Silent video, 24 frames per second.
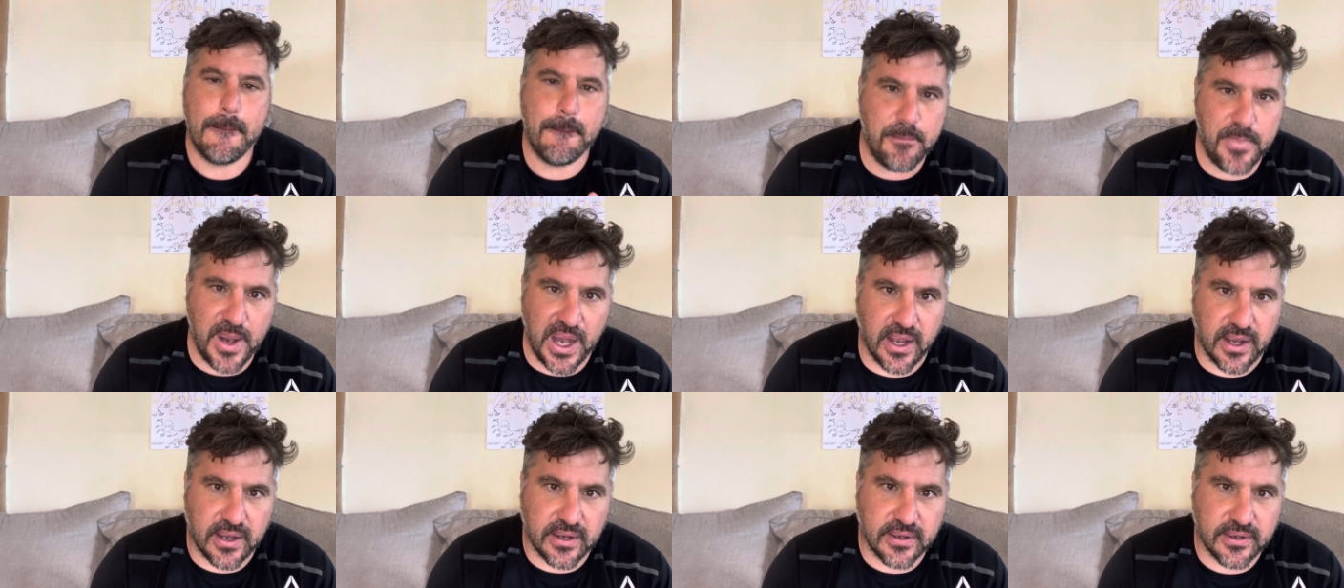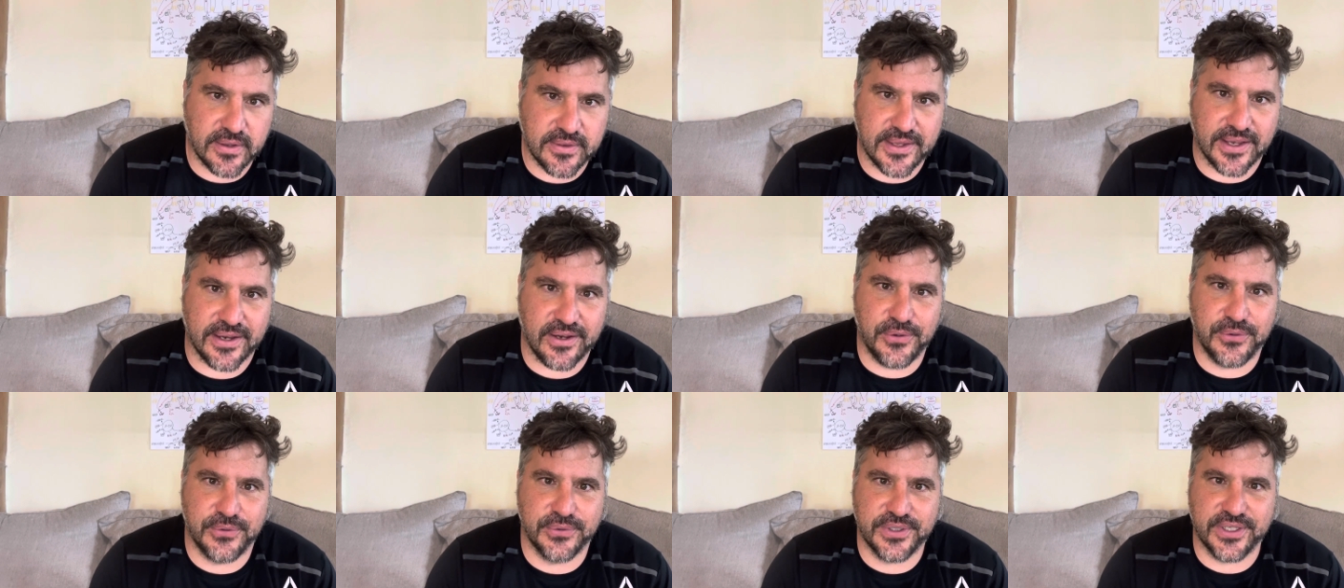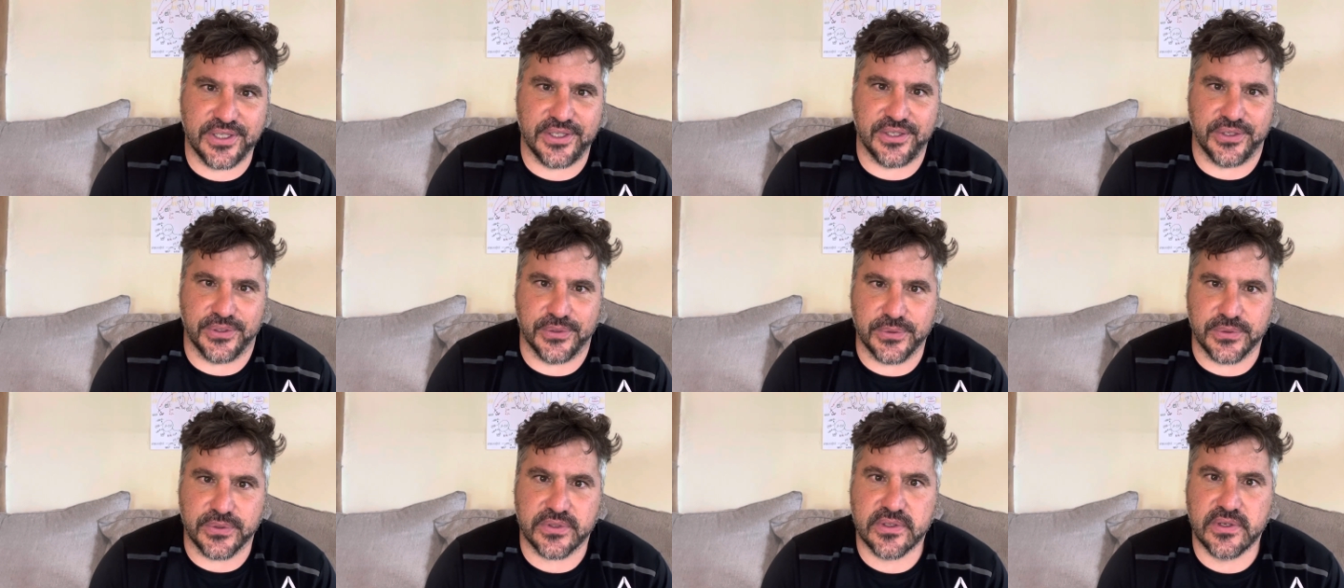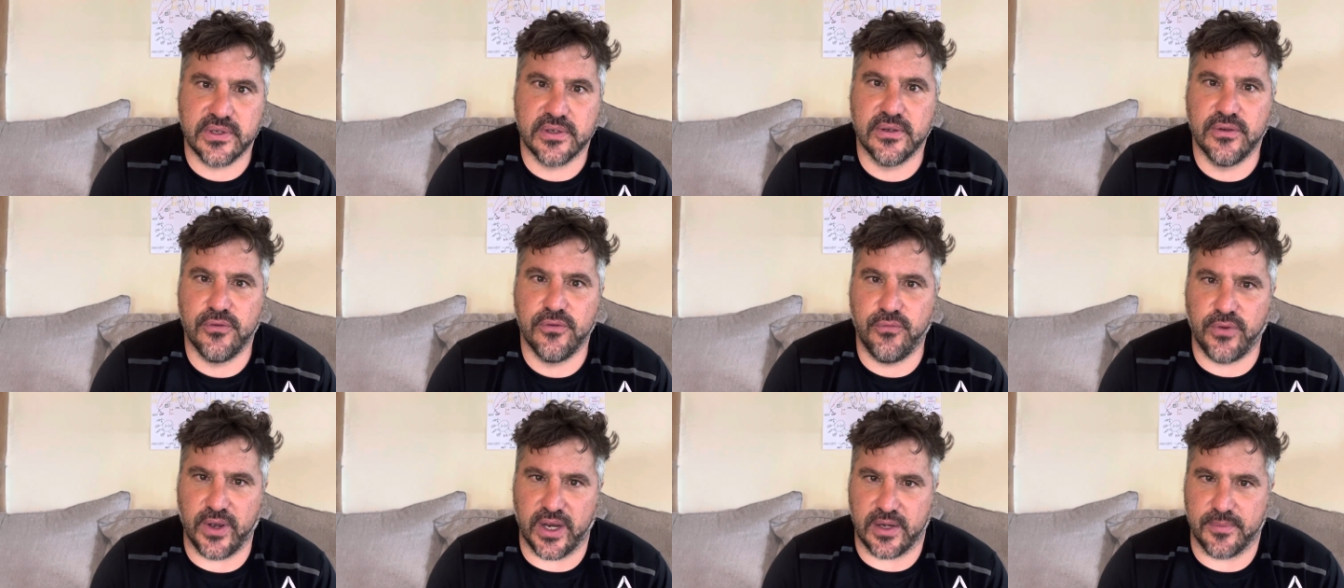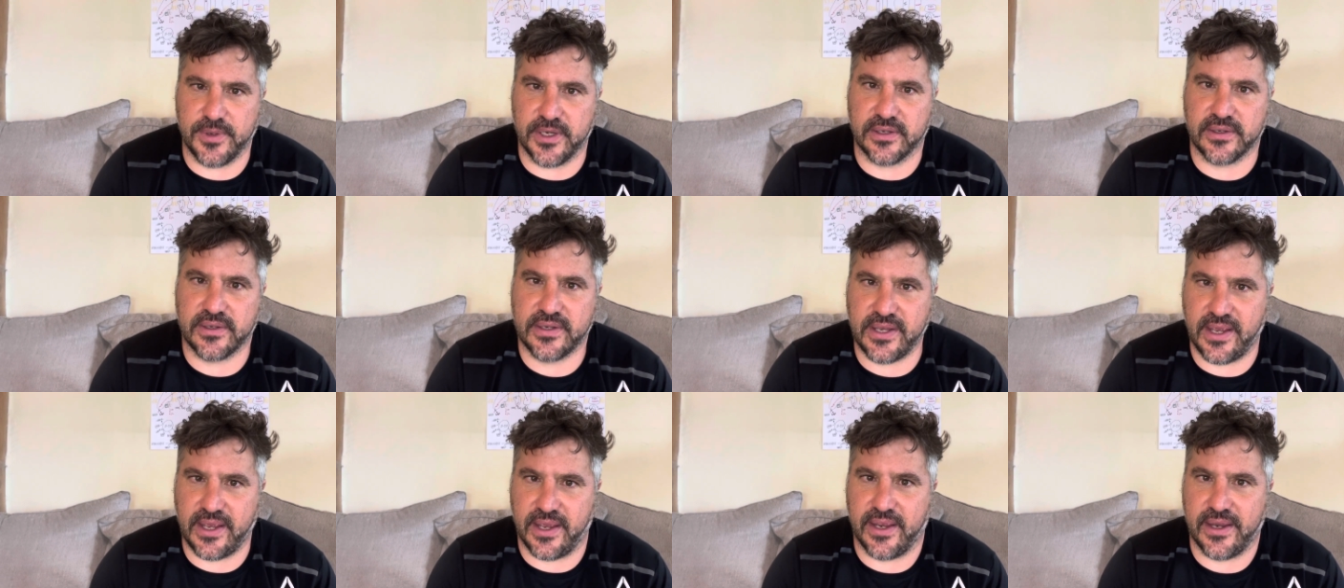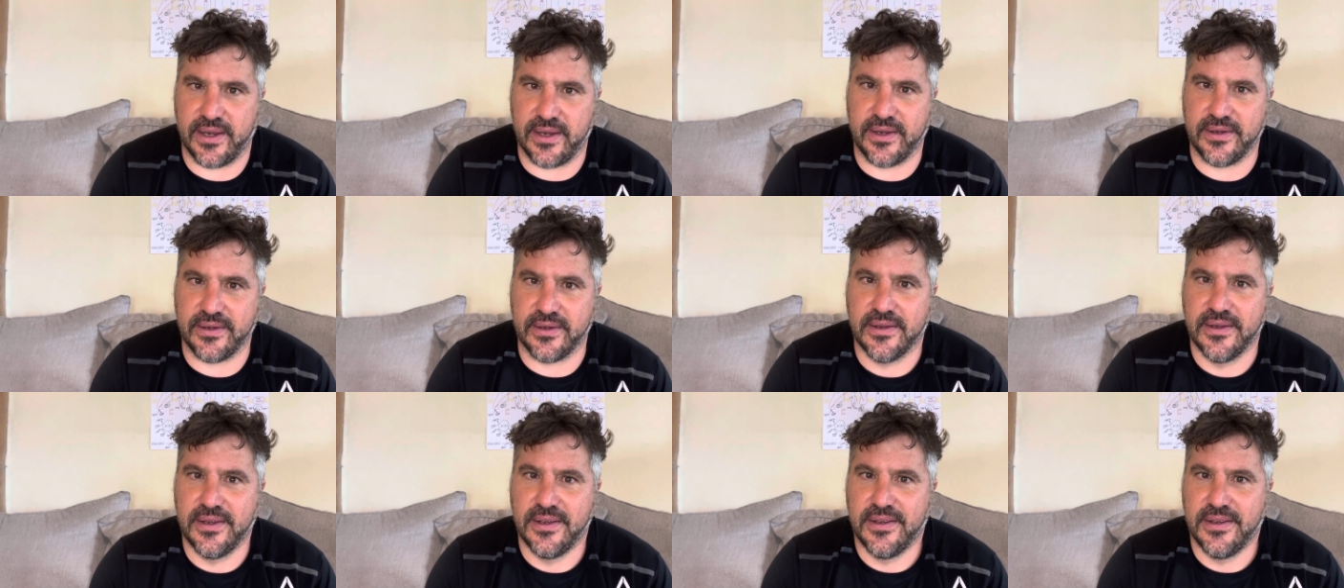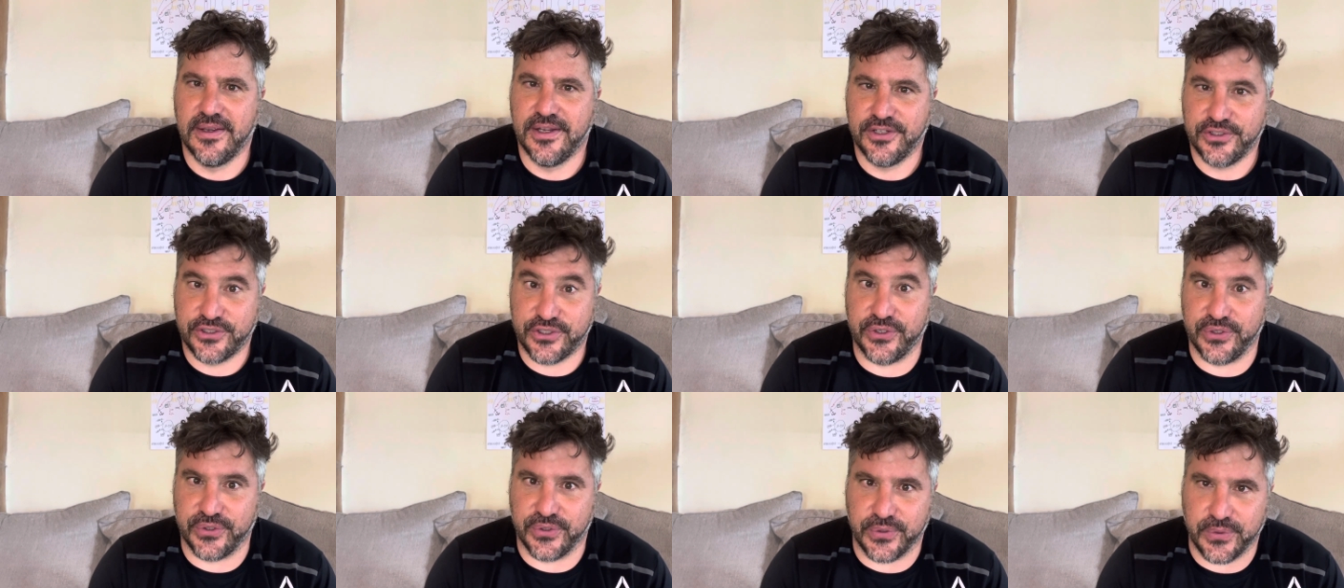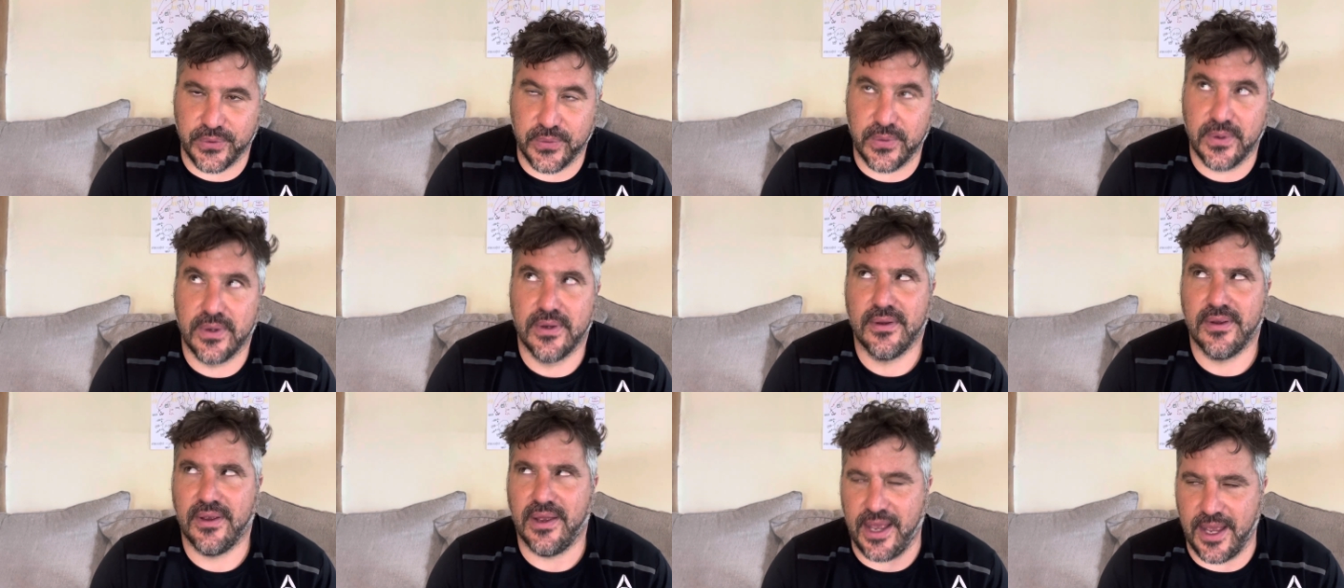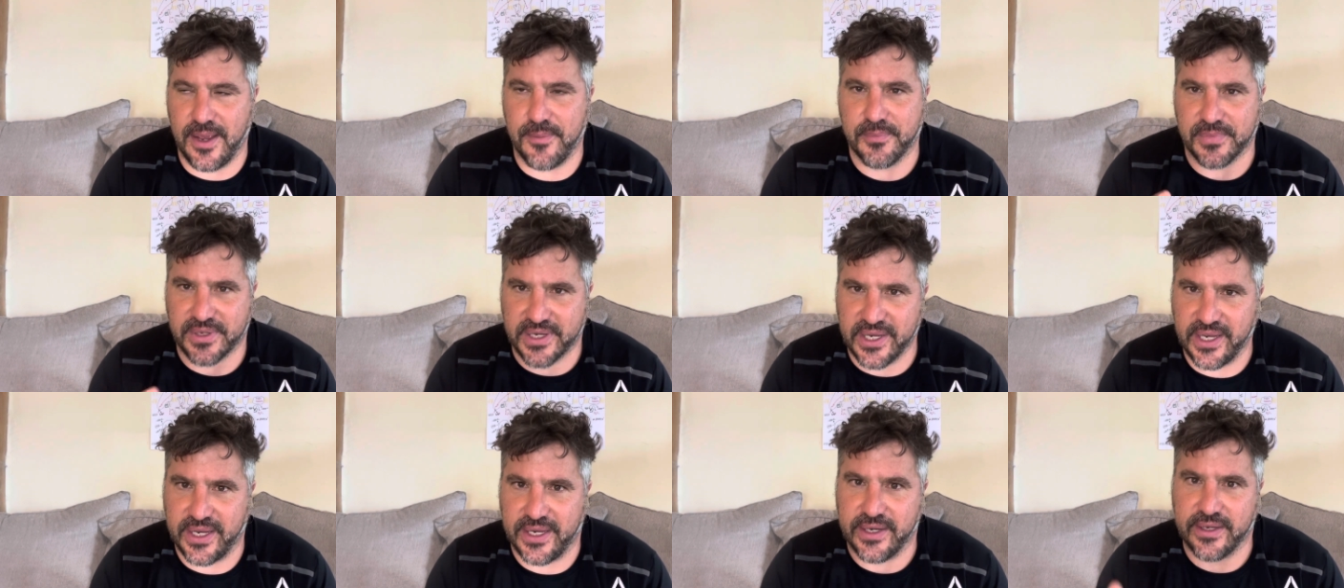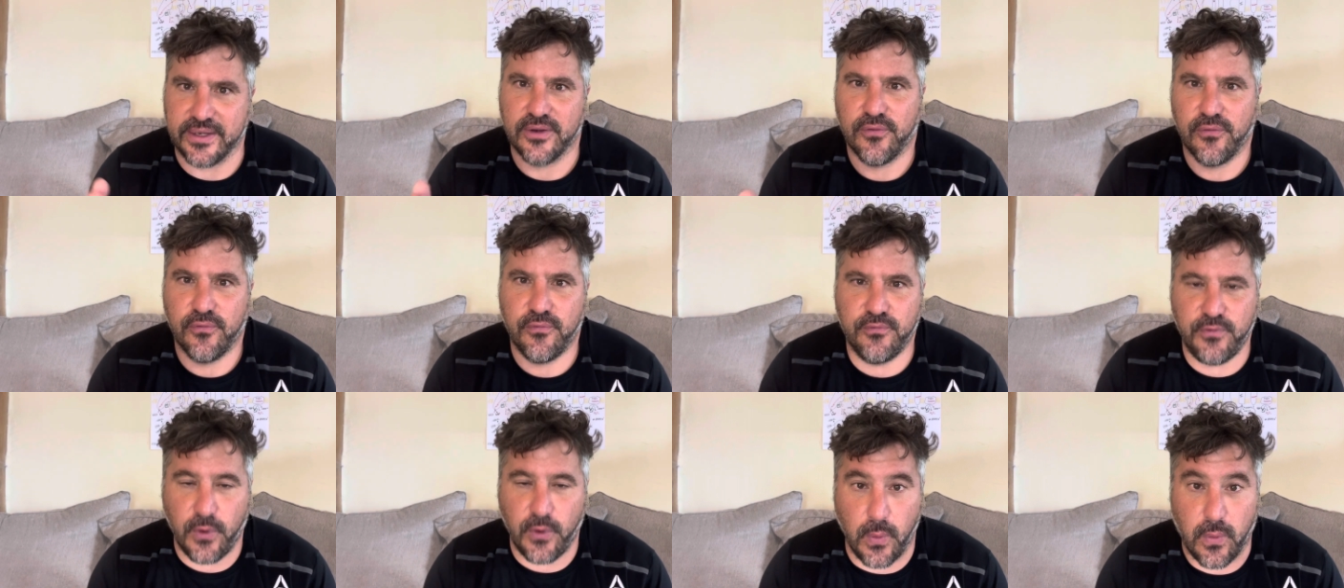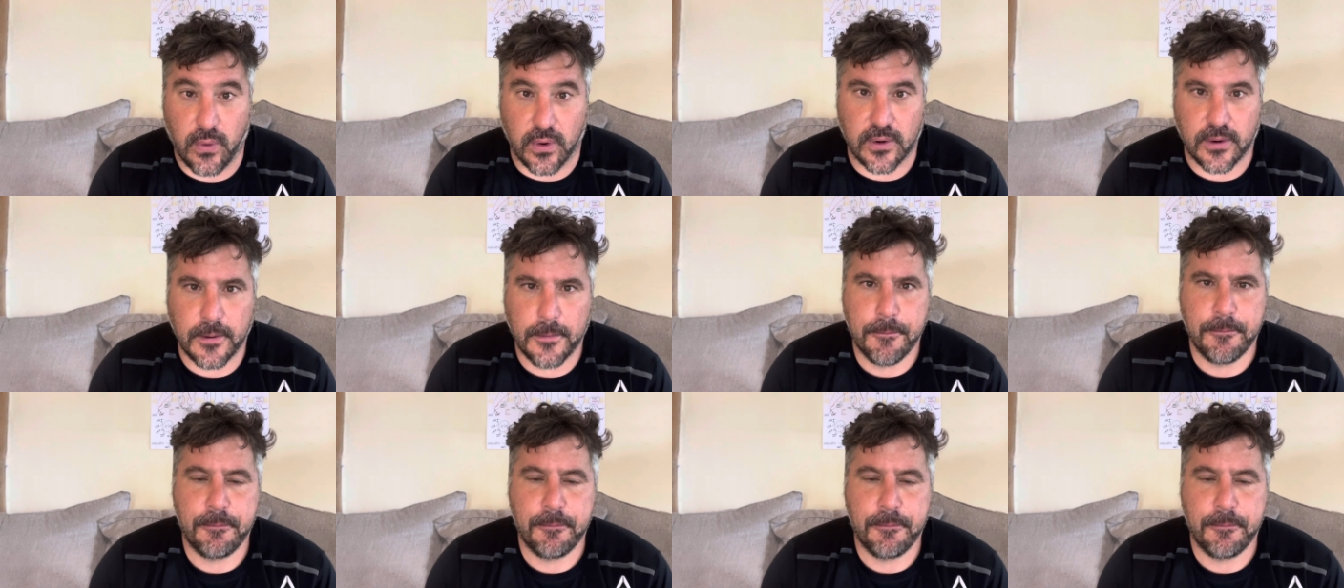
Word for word: but they only used vitamin K2 MK4.